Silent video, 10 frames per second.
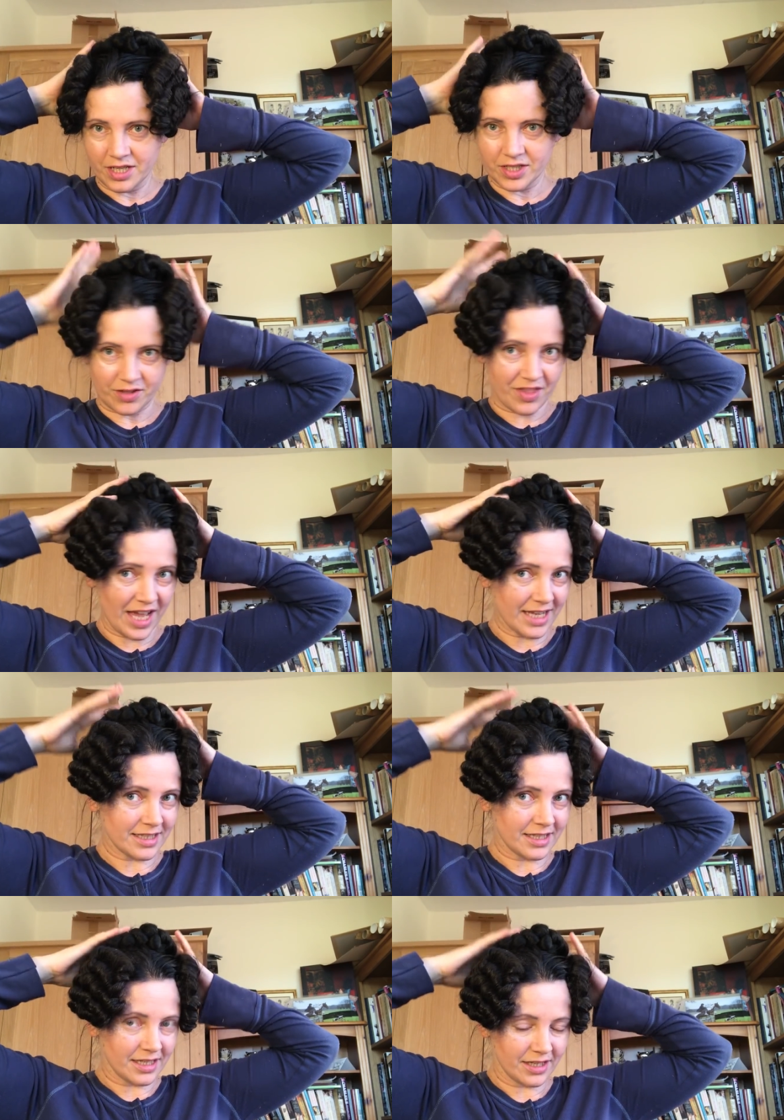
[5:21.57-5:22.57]
So
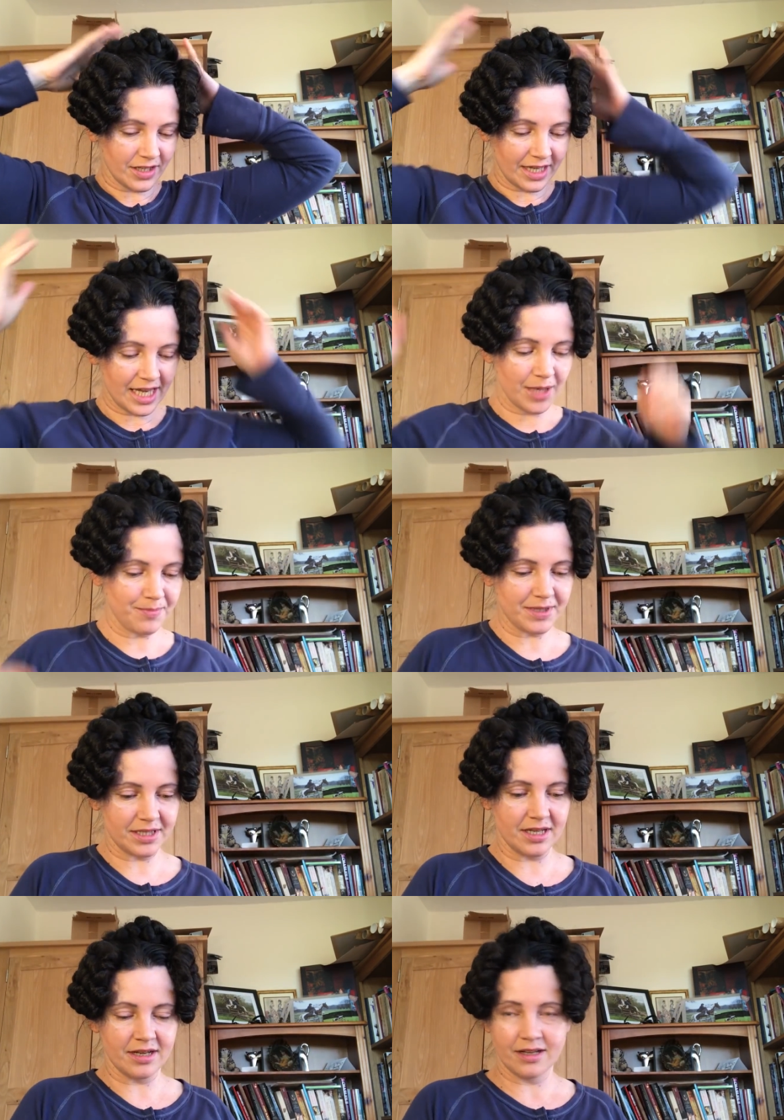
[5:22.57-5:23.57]
that
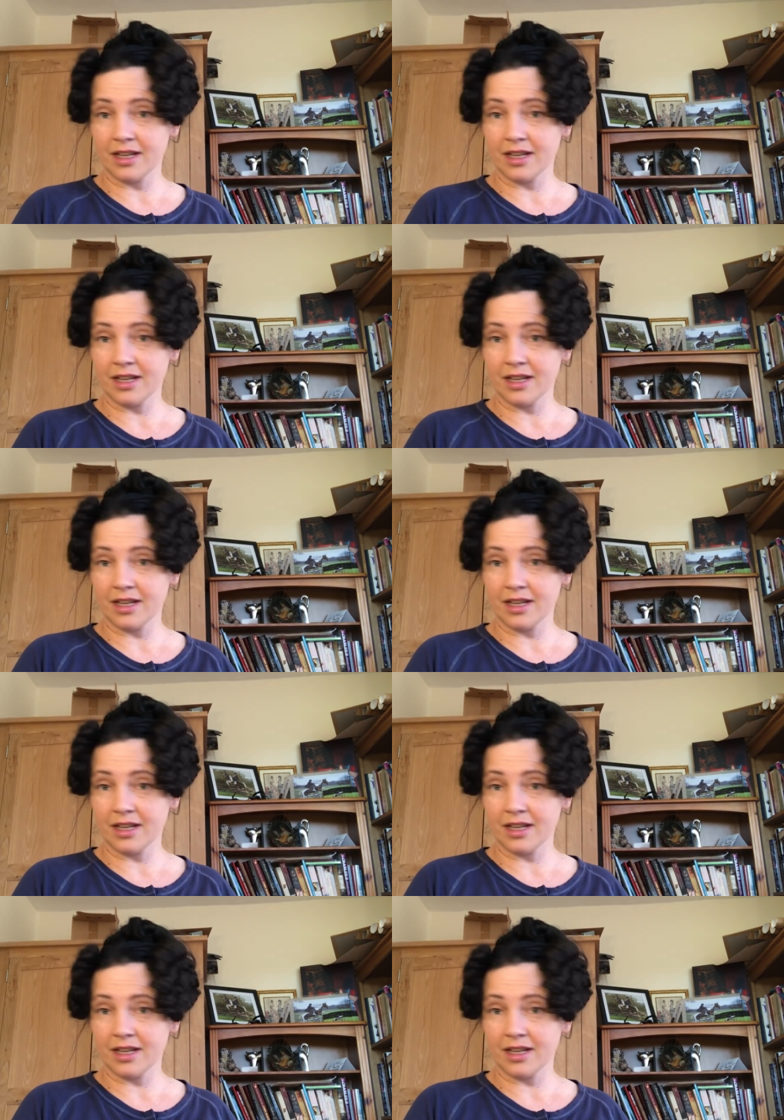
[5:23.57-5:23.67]
keeps